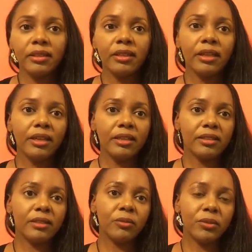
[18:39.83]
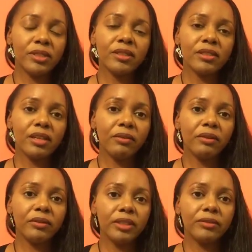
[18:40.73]
And he said the ones in the south
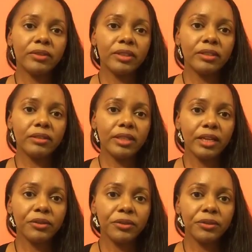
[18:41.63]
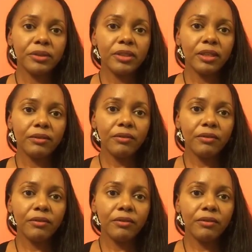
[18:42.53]
have a different texture and stuff.